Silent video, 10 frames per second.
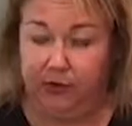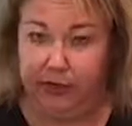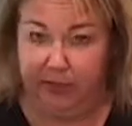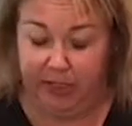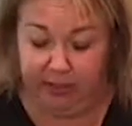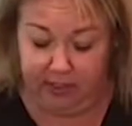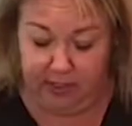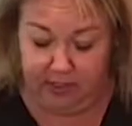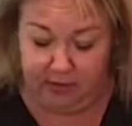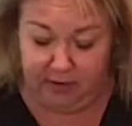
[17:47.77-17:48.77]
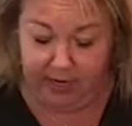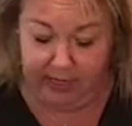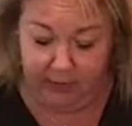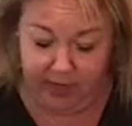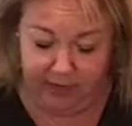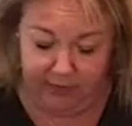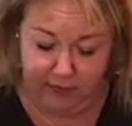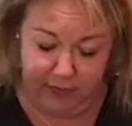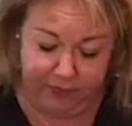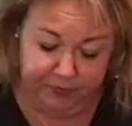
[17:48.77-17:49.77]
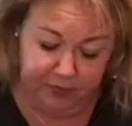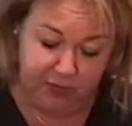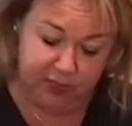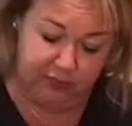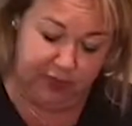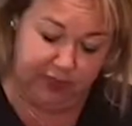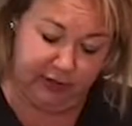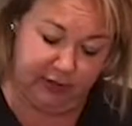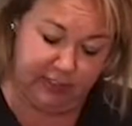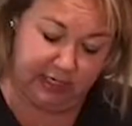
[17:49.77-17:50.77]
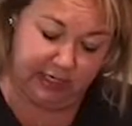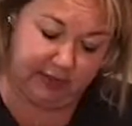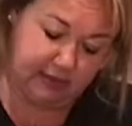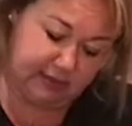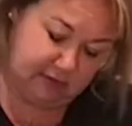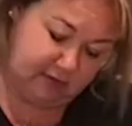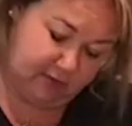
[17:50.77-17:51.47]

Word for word: a little bit in the microwave just for like 30 seconds.